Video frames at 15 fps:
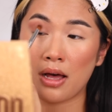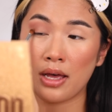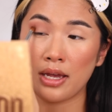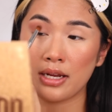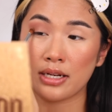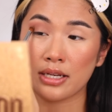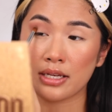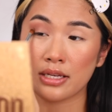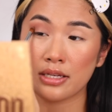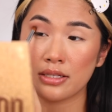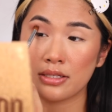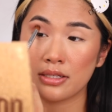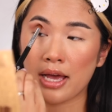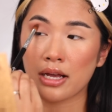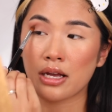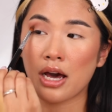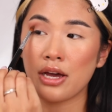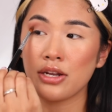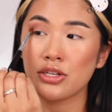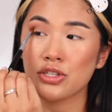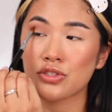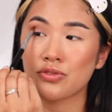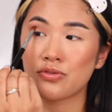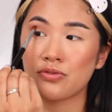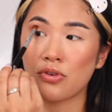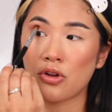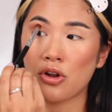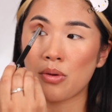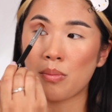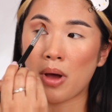eyelid and kind of just
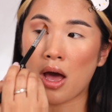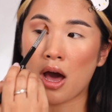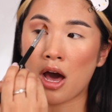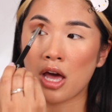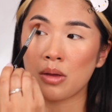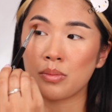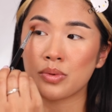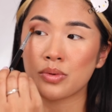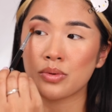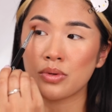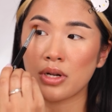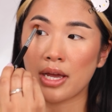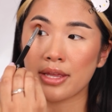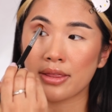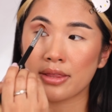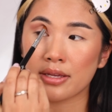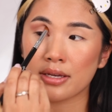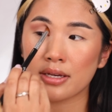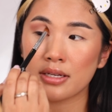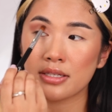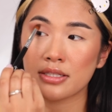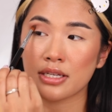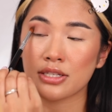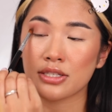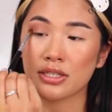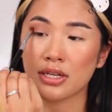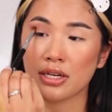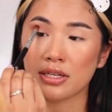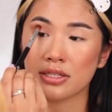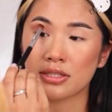follow my eyeball like this and
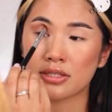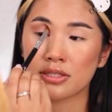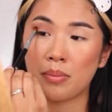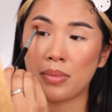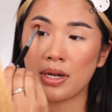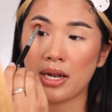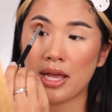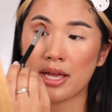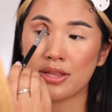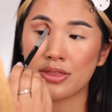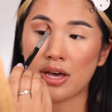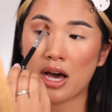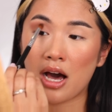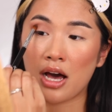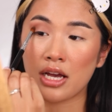just blend the